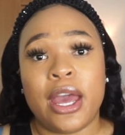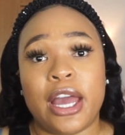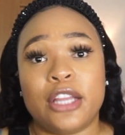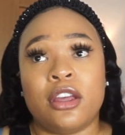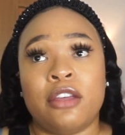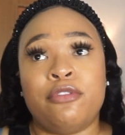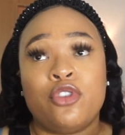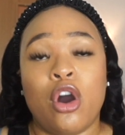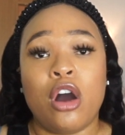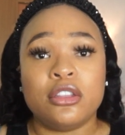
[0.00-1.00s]
and if you
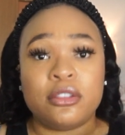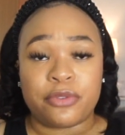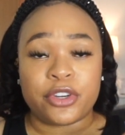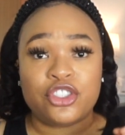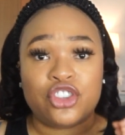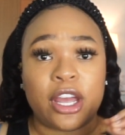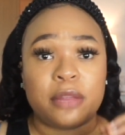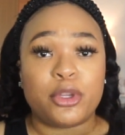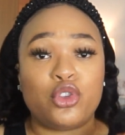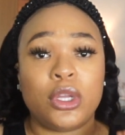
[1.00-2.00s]
can't differentiate
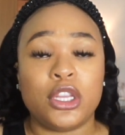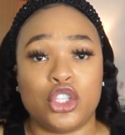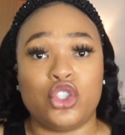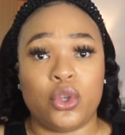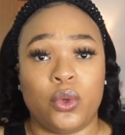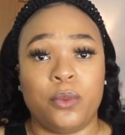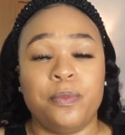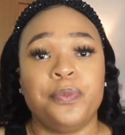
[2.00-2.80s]
between the two